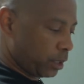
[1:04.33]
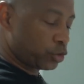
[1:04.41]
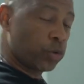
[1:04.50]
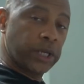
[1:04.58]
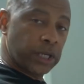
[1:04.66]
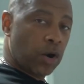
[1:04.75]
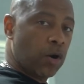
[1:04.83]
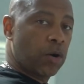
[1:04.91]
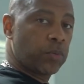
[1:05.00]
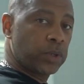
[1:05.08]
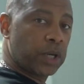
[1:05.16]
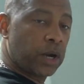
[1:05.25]
a training
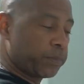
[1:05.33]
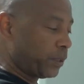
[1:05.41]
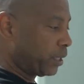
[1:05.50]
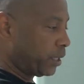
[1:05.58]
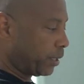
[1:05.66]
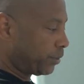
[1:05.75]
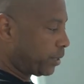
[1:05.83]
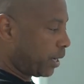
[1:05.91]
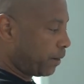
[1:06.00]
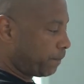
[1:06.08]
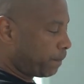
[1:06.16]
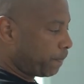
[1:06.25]
call with a company the other day,
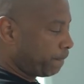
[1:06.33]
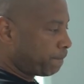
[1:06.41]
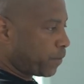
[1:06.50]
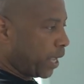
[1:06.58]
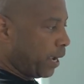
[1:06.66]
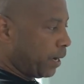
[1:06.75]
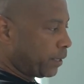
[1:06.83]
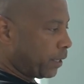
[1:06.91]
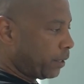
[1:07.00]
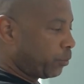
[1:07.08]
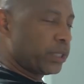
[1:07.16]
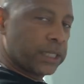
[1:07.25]
and
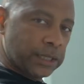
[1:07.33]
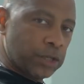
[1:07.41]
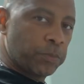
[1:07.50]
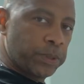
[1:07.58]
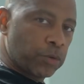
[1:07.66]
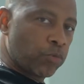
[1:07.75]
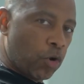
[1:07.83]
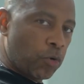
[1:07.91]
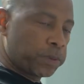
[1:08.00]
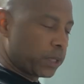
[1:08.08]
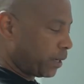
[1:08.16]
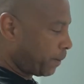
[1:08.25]
uh, we did a little bit of role
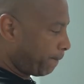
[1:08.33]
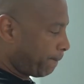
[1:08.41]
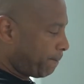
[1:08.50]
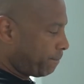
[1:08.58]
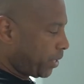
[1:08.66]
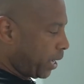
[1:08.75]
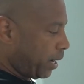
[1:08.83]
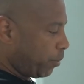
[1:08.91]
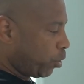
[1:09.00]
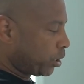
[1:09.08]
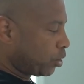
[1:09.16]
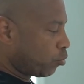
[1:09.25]
play. And
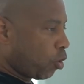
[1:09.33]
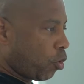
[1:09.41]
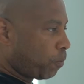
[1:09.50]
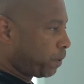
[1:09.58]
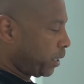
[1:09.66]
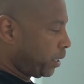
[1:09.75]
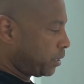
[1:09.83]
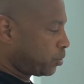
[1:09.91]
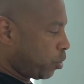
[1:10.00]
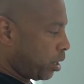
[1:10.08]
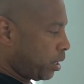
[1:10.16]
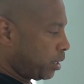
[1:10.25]
one of the role plays
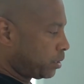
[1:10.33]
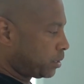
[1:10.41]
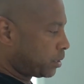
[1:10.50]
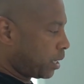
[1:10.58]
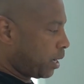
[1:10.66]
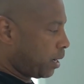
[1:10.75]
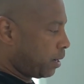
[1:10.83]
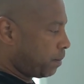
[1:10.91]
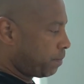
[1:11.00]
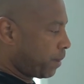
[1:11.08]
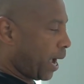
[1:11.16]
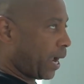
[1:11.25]
was
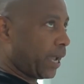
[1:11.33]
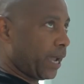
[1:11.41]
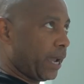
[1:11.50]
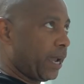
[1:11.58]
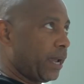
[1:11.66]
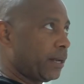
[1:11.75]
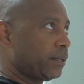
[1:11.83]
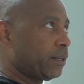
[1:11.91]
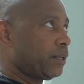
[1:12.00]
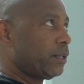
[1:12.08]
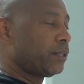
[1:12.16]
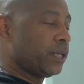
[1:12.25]
um, I had
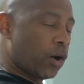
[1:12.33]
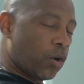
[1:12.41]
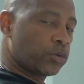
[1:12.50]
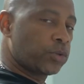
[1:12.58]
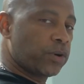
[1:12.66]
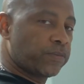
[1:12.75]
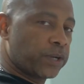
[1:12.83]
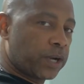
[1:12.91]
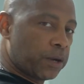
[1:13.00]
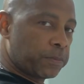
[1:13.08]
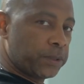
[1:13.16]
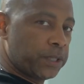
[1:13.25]
the owner of the
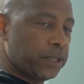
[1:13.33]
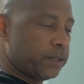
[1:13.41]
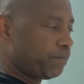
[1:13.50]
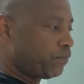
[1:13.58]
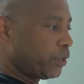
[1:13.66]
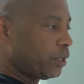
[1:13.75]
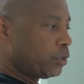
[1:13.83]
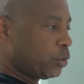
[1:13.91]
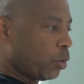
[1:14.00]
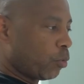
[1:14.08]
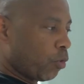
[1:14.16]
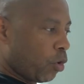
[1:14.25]
company
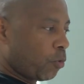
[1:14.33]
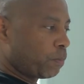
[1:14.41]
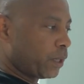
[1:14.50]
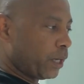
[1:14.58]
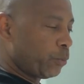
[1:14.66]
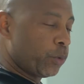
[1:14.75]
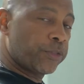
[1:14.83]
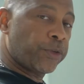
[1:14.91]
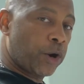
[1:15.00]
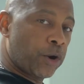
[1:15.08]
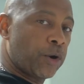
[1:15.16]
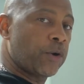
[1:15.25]
do a role play with
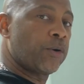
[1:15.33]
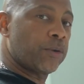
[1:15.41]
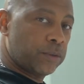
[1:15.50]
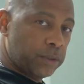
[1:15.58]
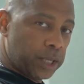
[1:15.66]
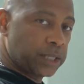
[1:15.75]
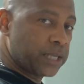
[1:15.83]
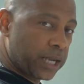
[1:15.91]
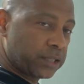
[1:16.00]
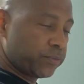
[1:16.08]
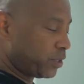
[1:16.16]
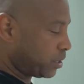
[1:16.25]
her
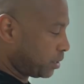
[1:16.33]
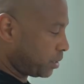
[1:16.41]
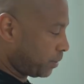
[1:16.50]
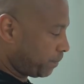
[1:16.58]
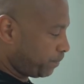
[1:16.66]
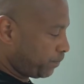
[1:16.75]
executive assistant.